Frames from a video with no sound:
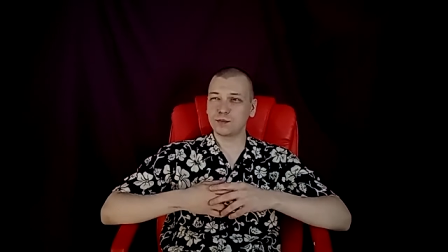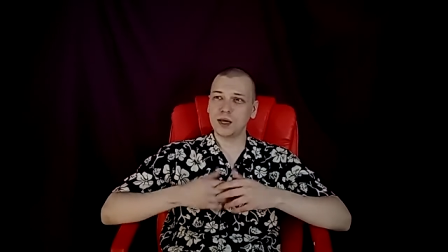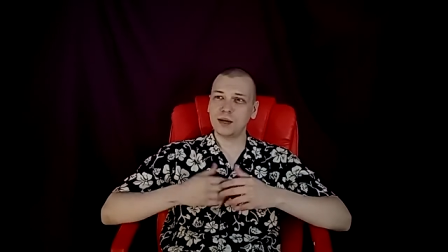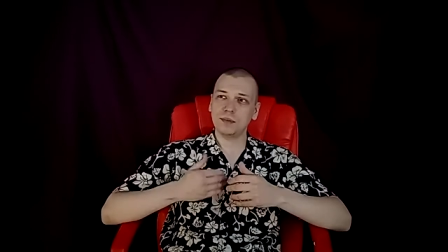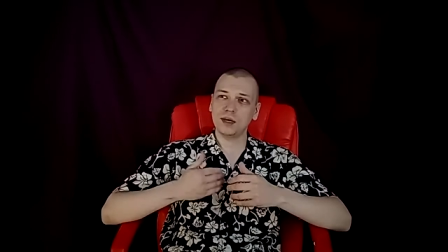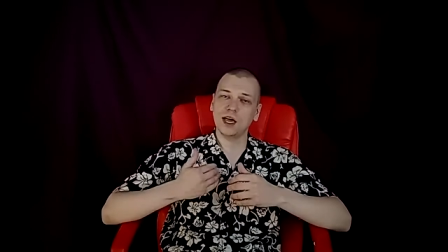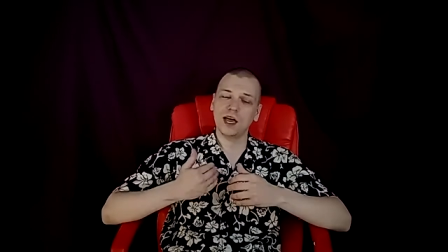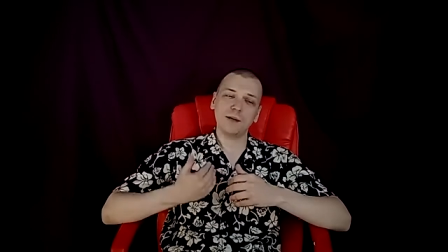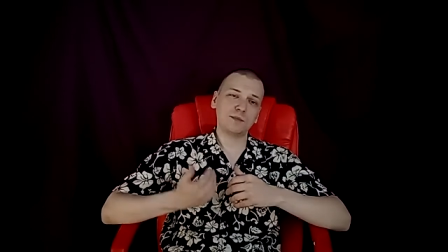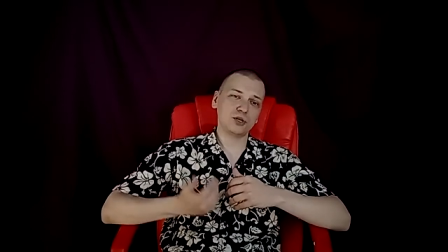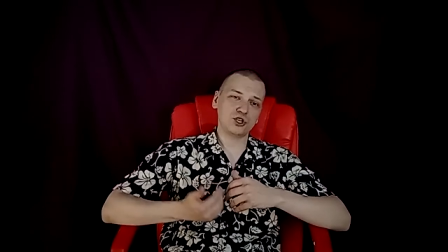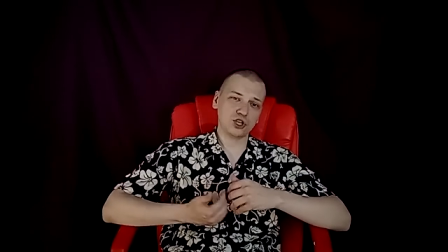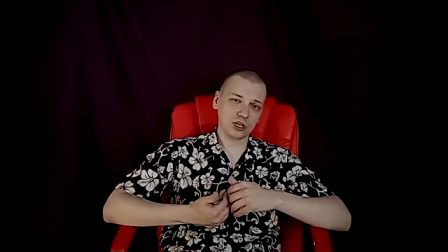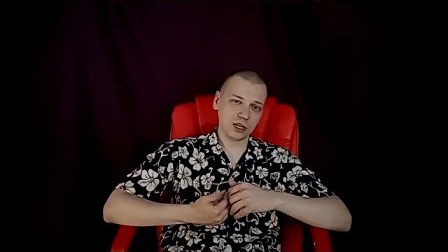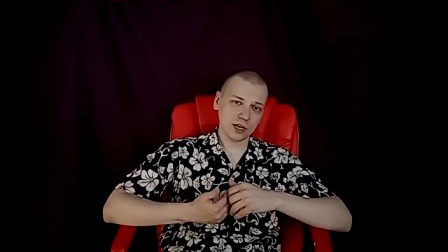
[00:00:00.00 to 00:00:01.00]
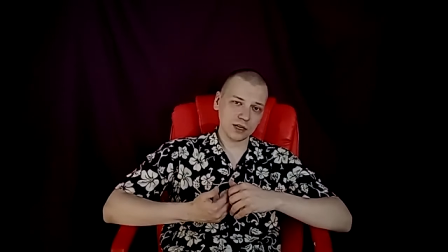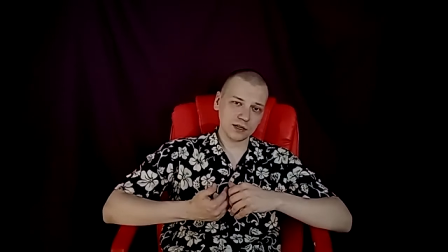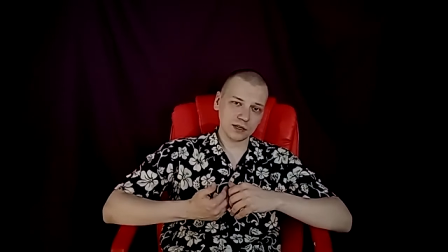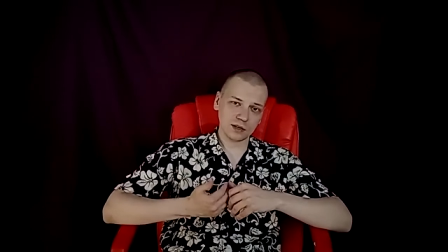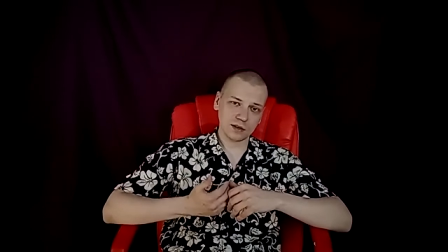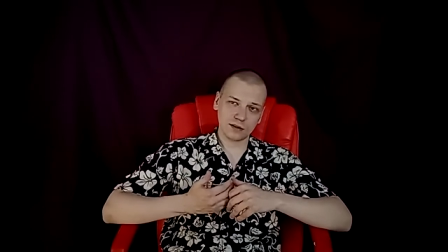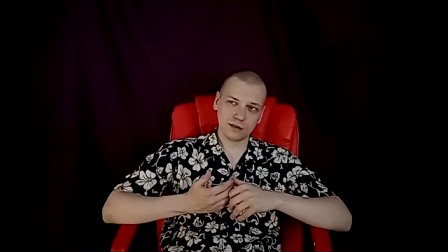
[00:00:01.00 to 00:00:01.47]
So it may be
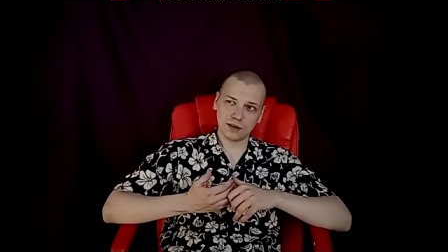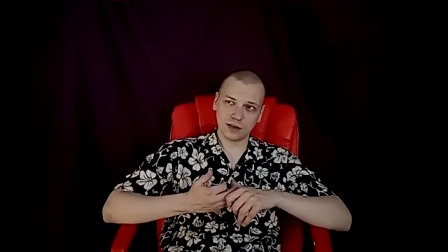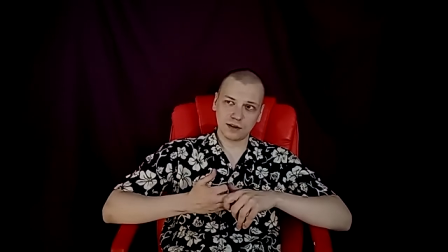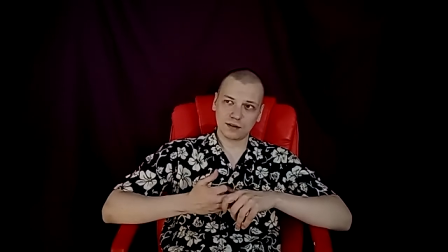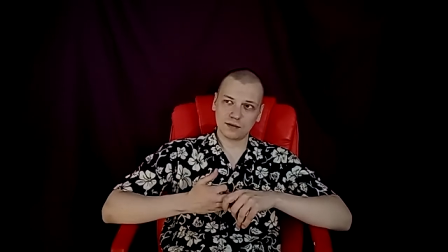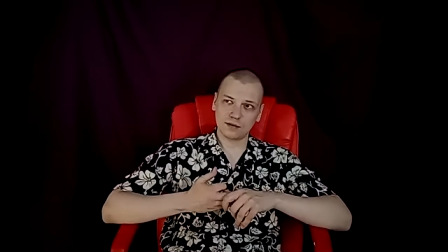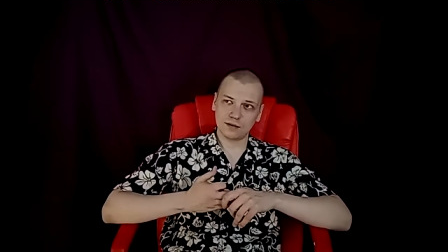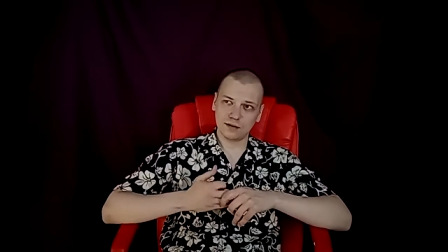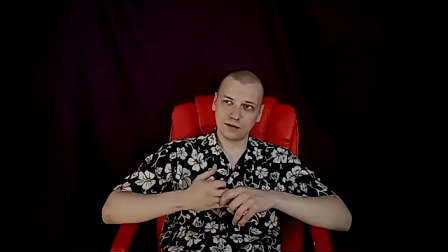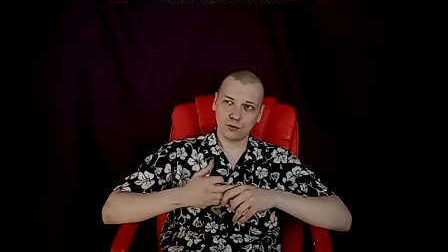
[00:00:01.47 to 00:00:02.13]
epigenetic, like,